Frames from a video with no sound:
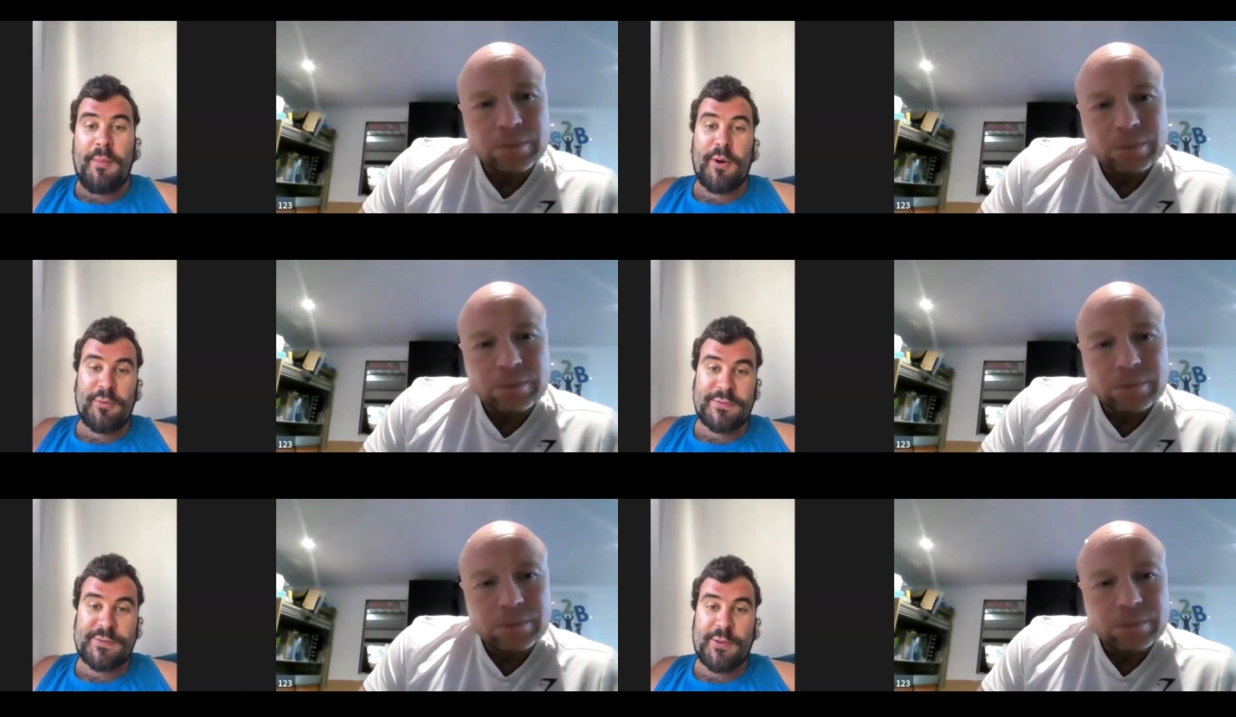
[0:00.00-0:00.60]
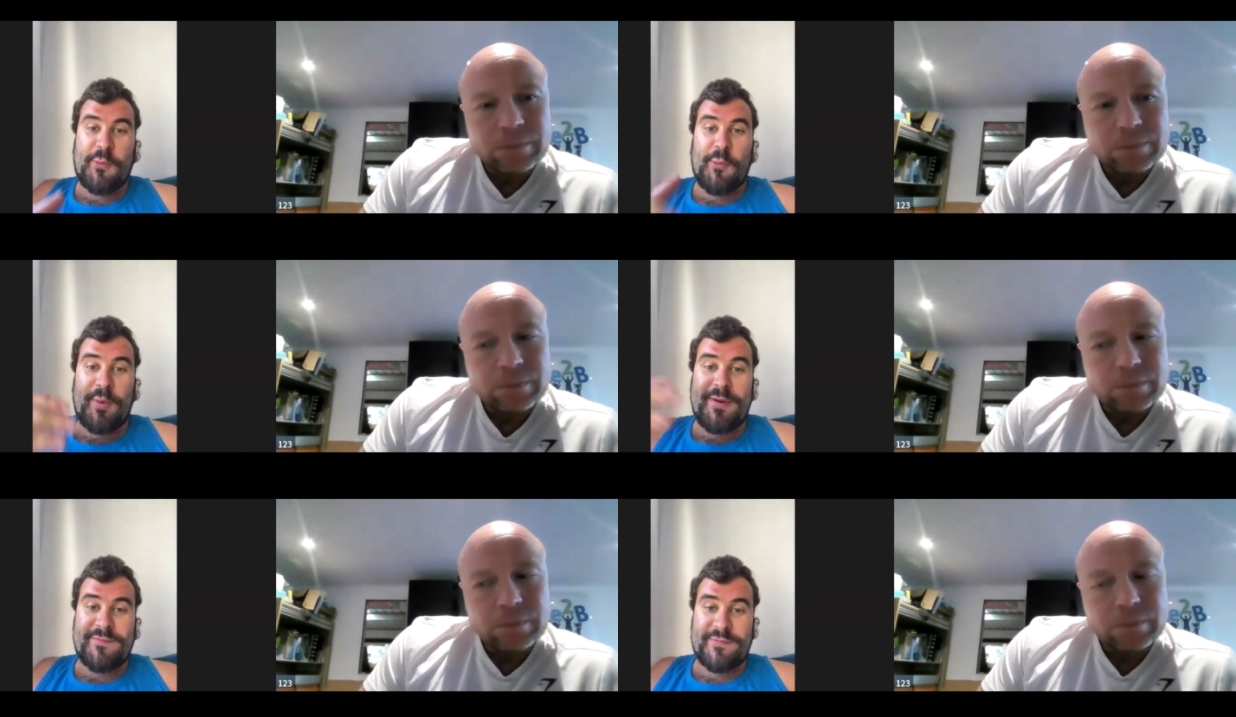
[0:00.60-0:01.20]
Speaker 1: but also
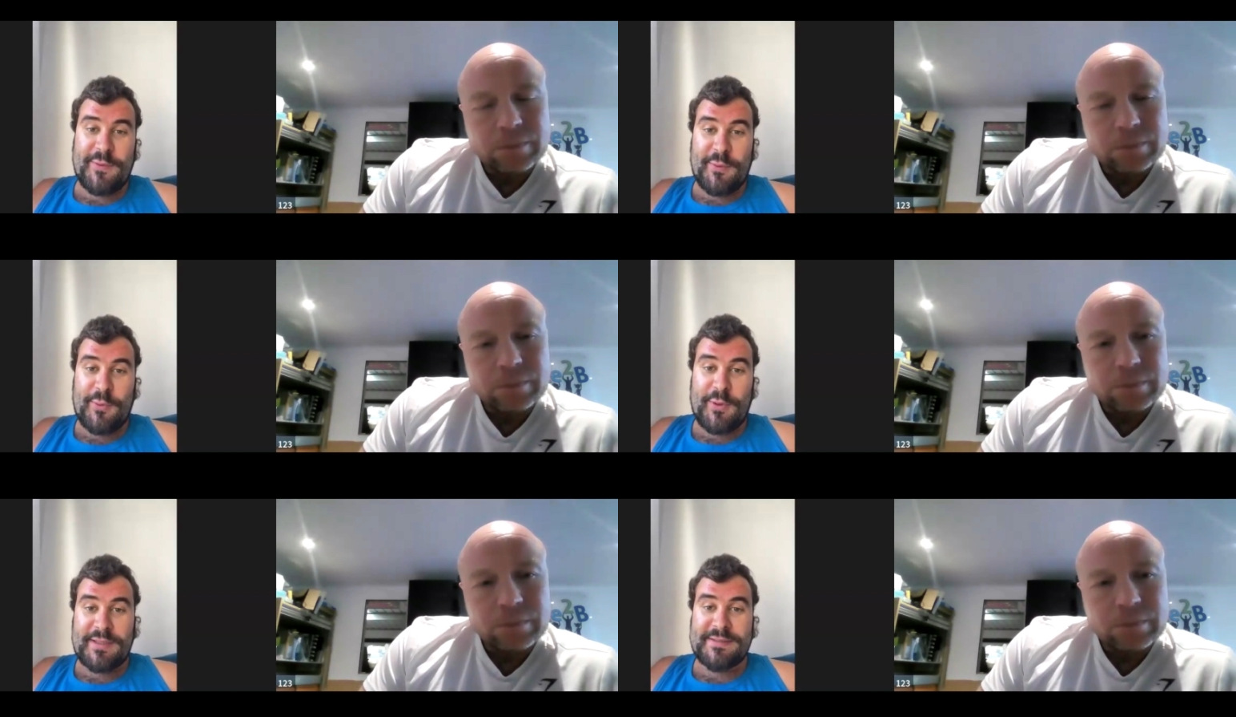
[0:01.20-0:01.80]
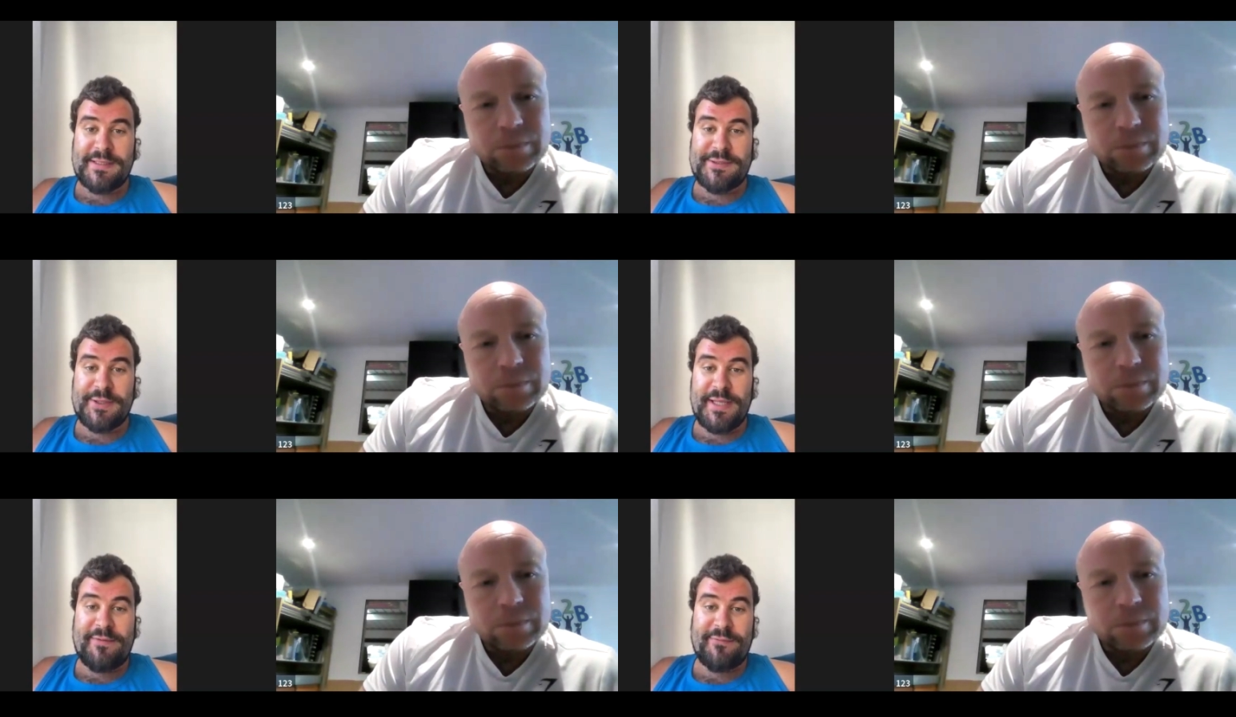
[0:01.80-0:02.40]
with your
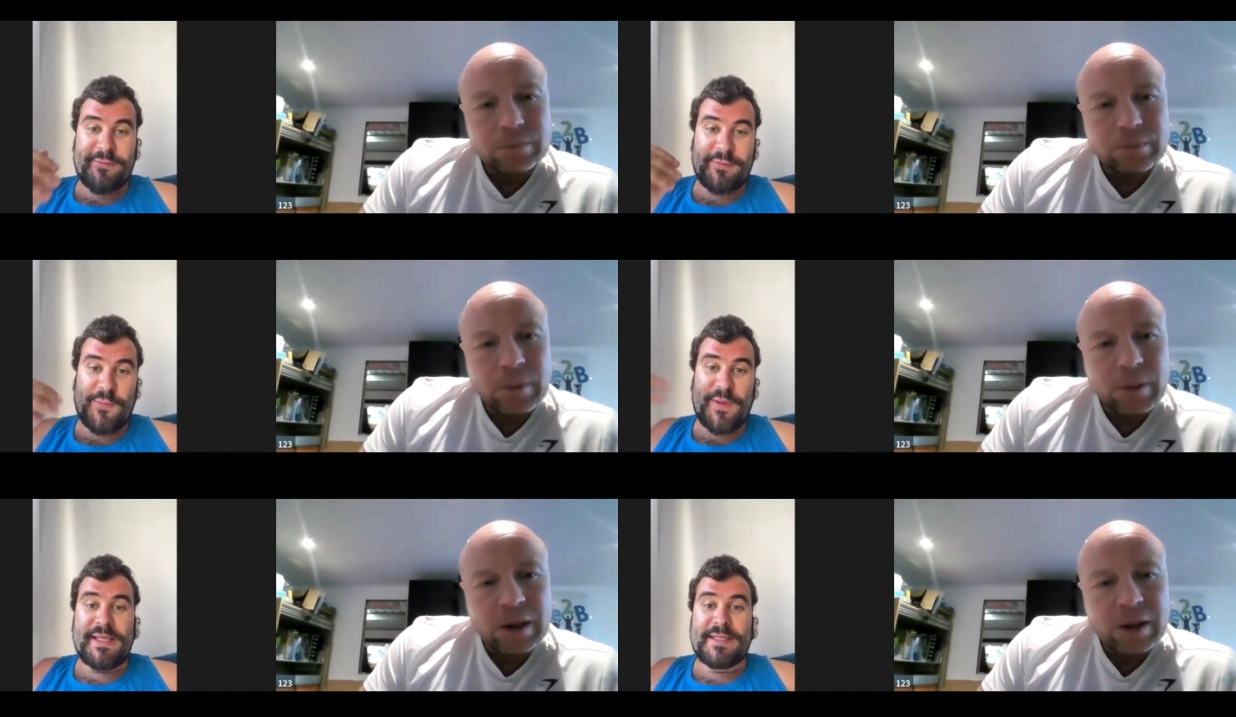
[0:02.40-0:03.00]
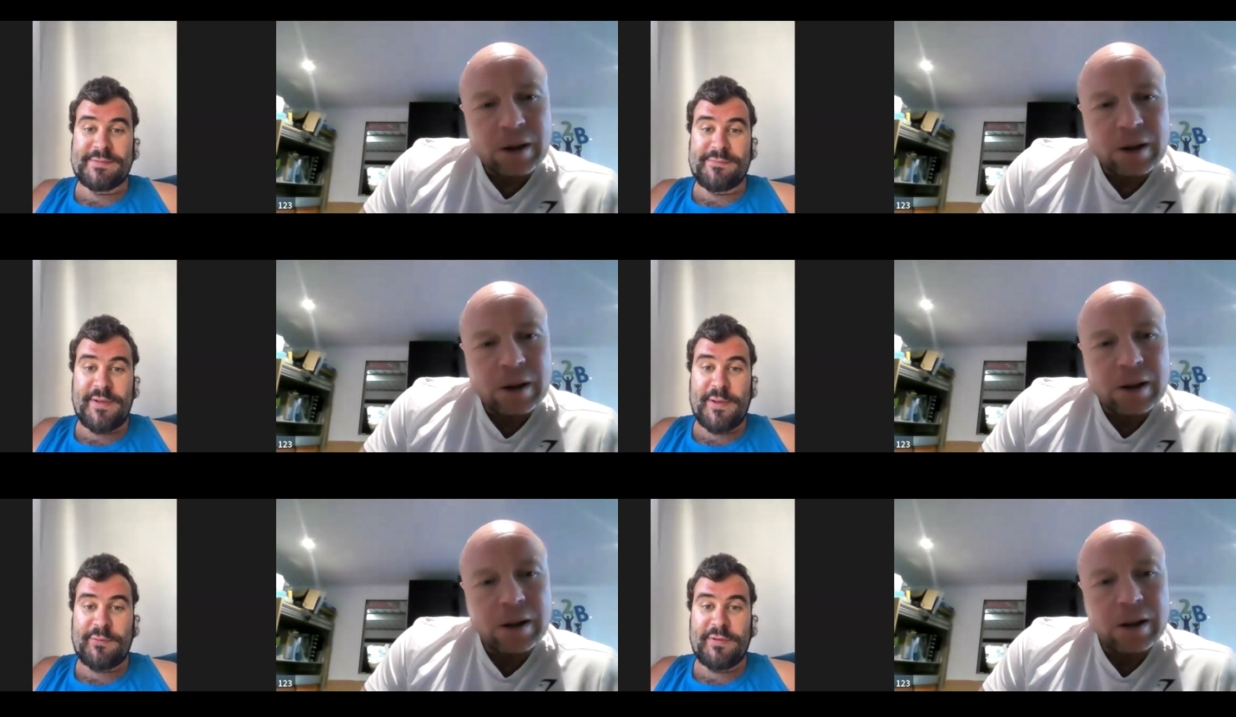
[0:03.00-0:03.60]
organization, if doing this
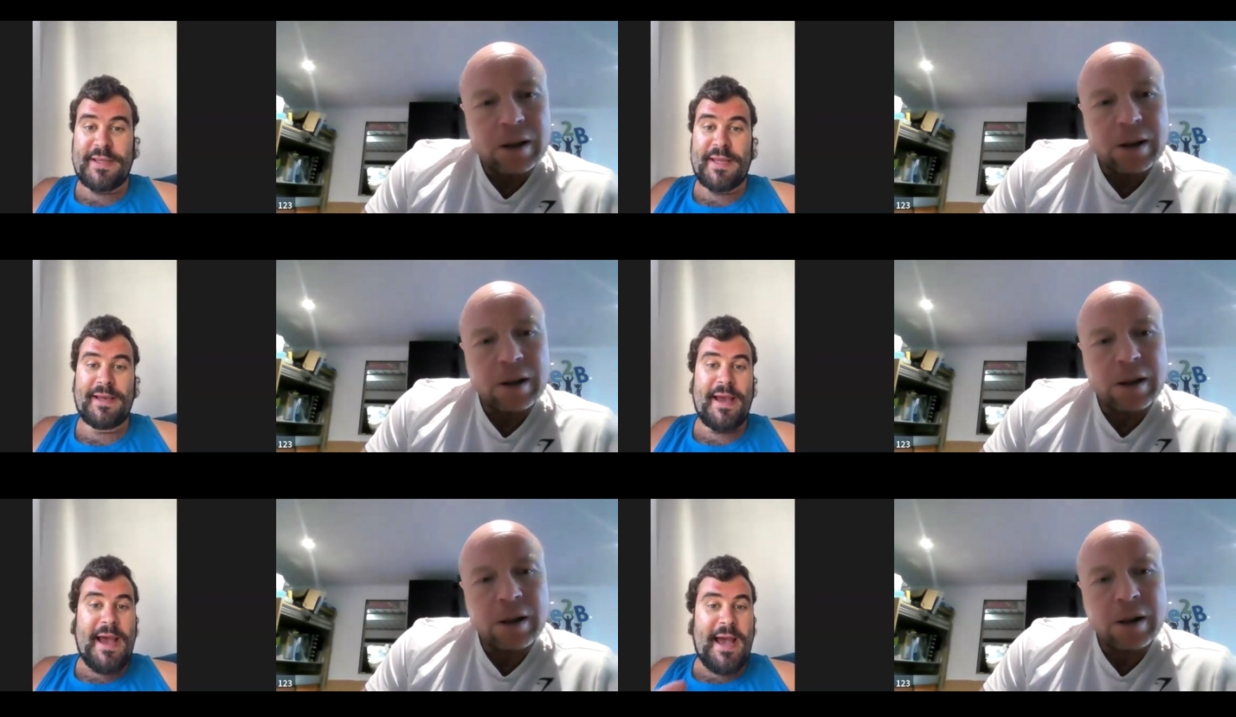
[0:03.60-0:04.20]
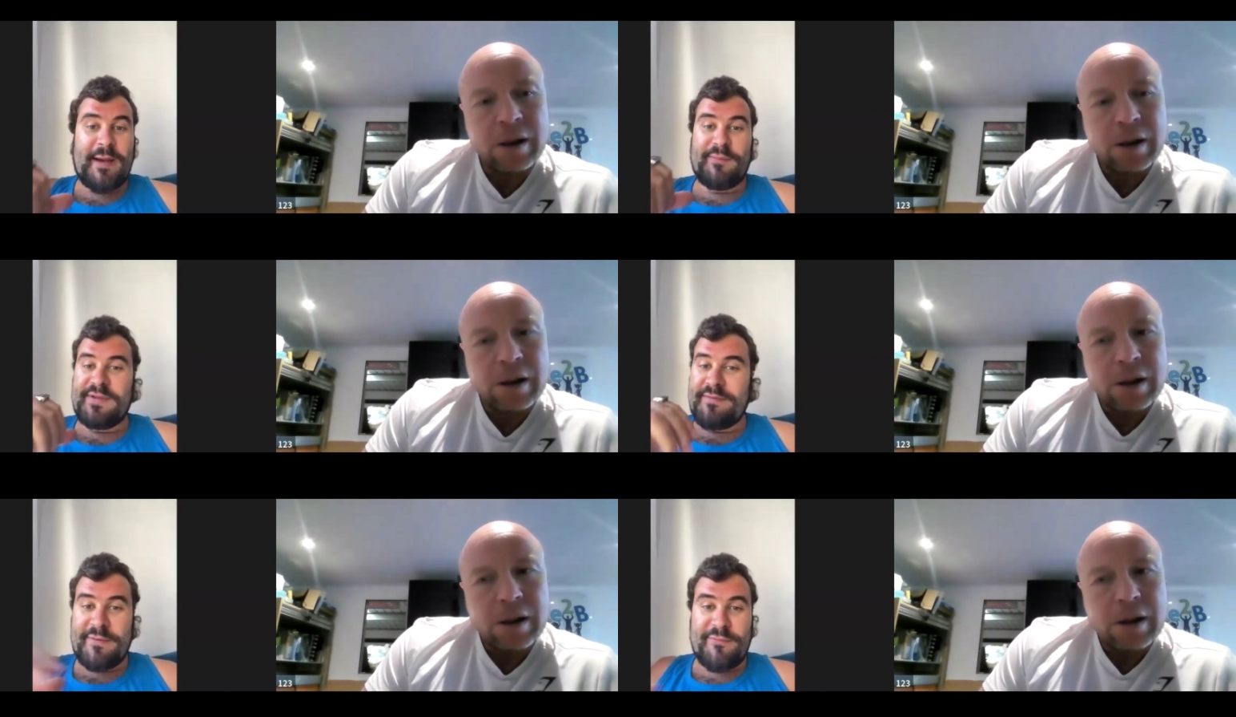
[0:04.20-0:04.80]
video today
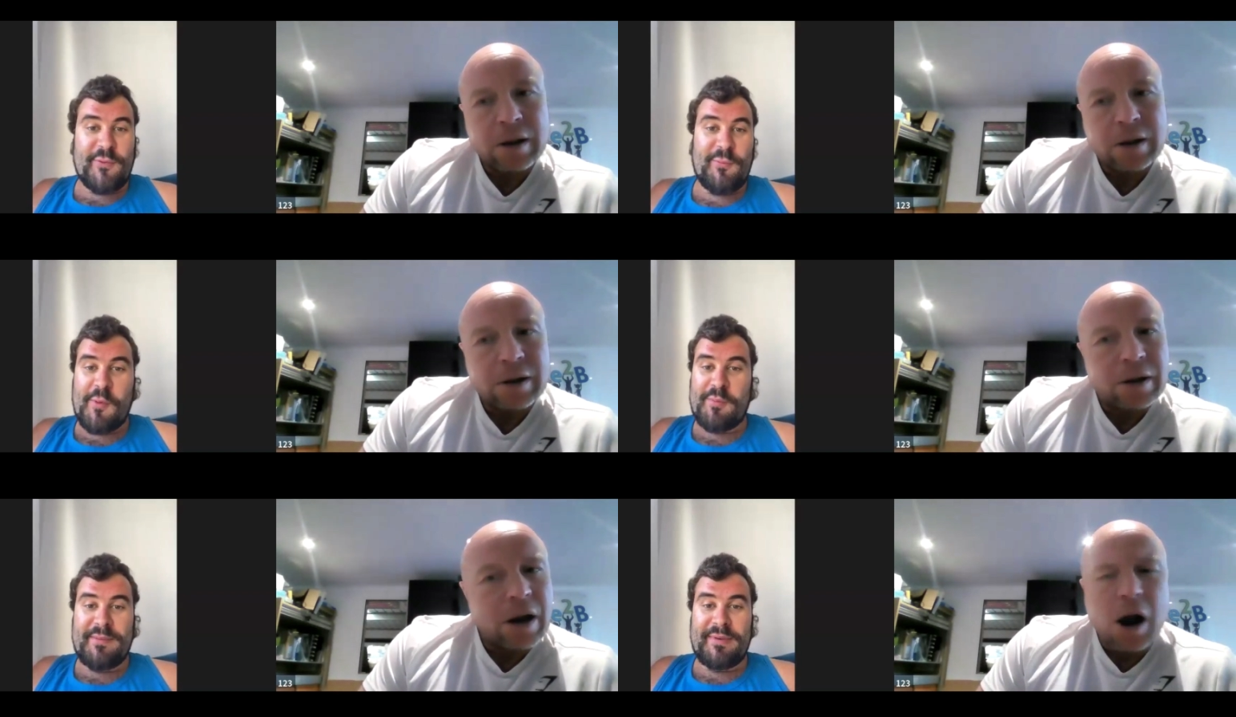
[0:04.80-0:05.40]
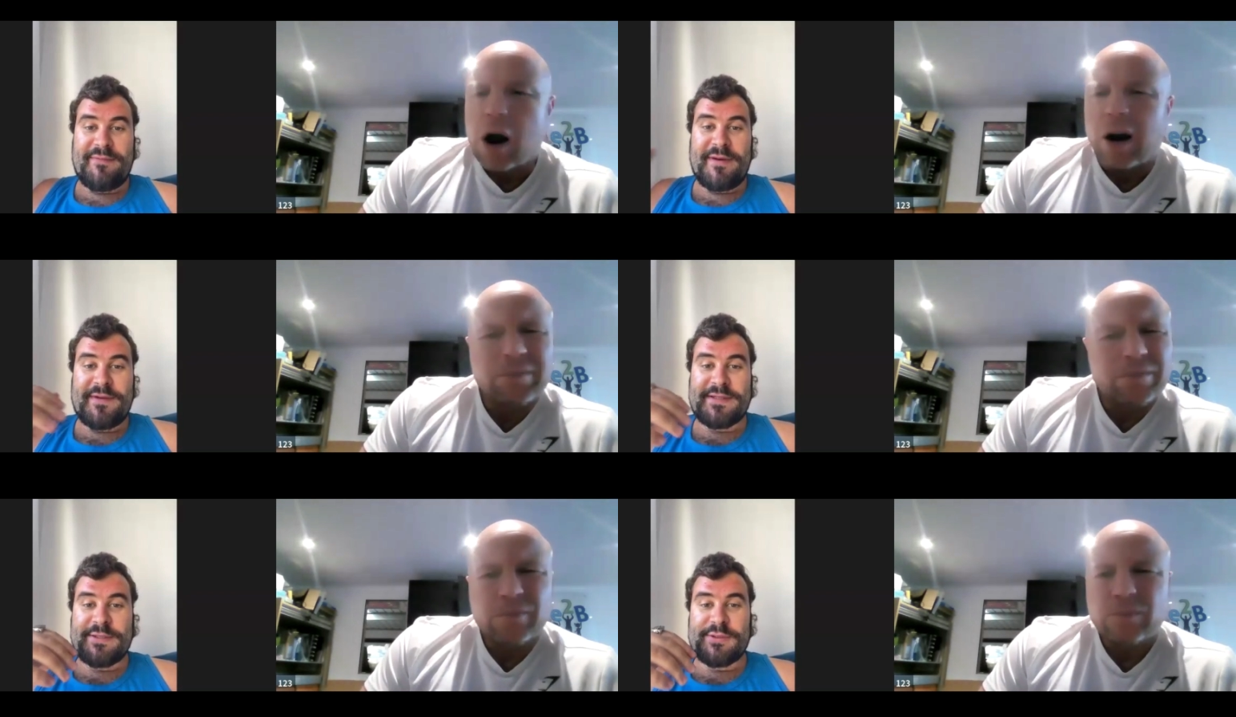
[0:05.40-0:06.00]
helps even a few more people, oh. Ah. even
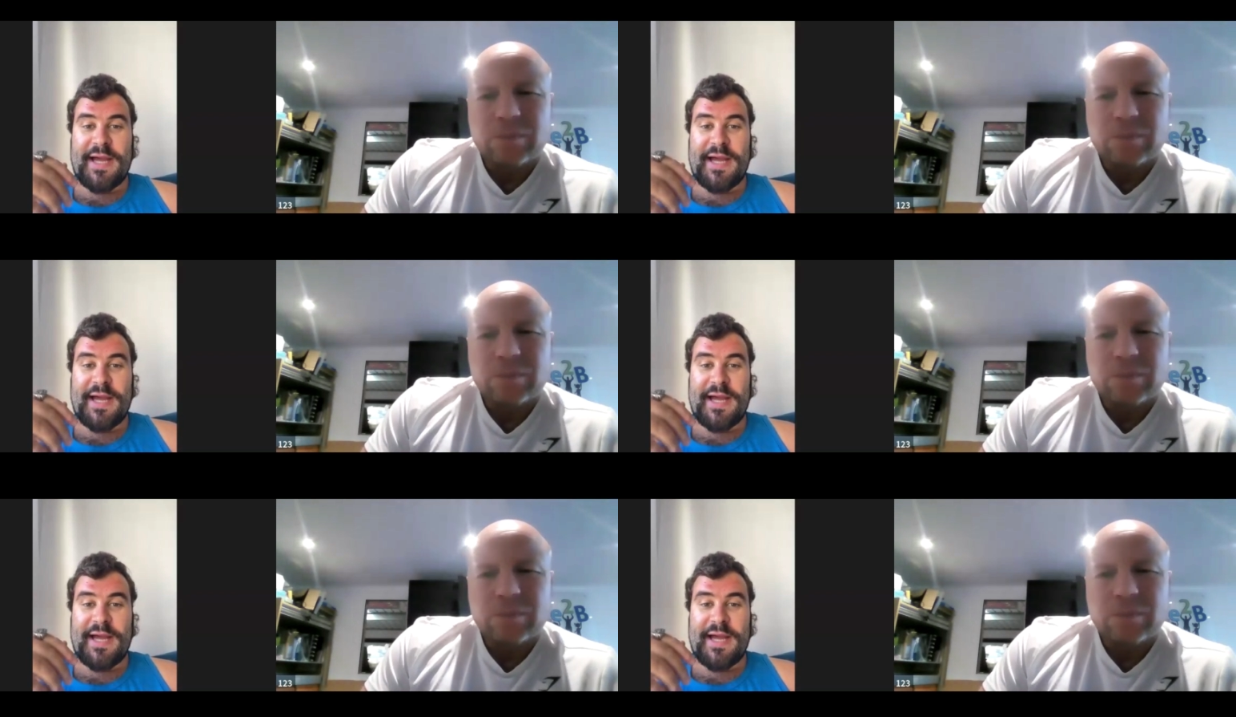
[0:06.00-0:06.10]
if it's